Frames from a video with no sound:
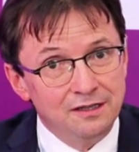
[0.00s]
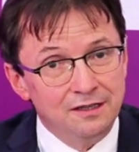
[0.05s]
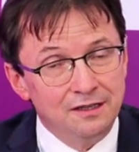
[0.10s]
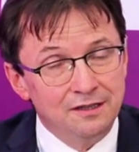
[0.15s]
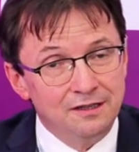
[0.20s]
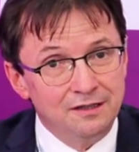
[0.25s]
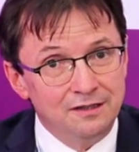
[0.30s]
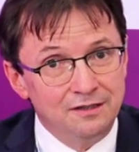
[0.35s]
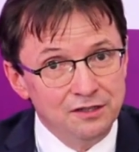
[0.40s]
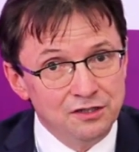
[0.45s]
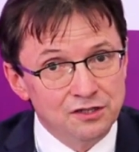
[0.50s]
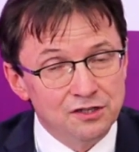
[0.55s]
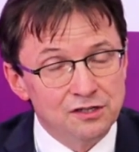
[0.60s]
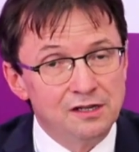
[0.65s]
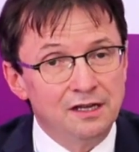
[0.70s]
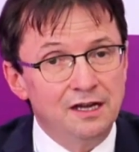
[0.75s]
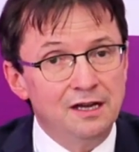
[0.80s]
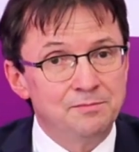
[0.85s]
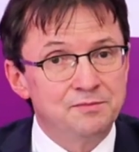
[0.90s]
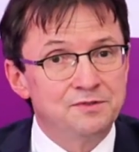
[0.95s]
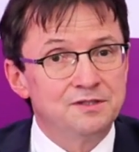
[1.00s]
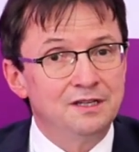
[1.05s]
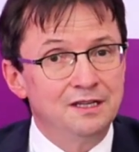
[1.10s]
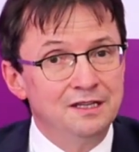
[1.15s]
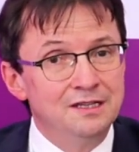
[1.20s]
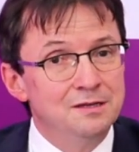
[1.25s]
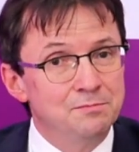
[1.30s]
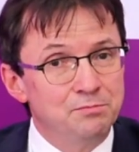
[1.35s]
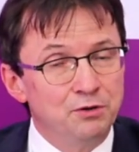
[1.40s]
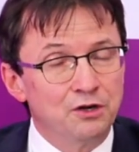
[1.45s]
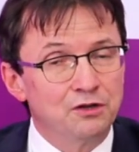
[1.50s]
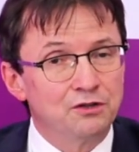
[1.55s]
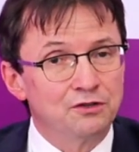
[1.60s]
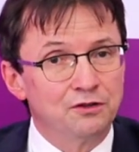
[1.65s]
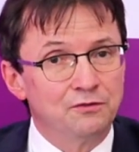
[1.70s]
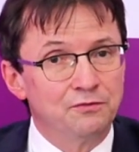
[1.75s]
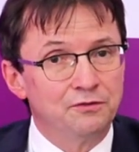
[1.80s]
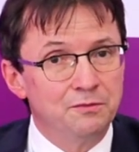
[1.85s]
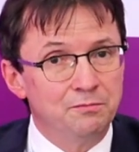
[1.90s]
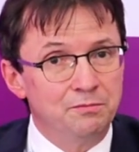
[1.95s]
apps in the pocket
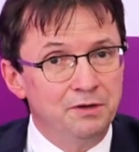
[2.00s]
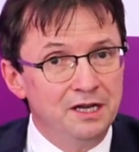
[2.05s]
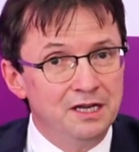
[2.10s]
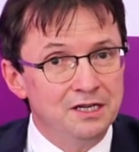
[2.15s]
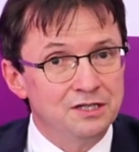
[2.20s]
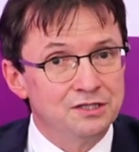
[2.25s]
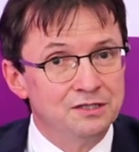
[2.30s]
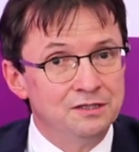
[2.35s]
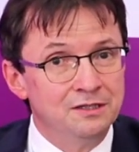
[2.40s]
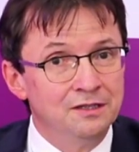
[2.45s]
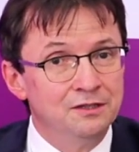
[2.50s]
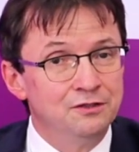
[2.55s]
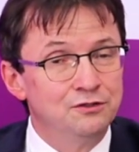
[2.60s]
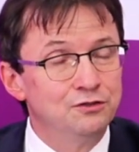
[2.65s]
of the patient,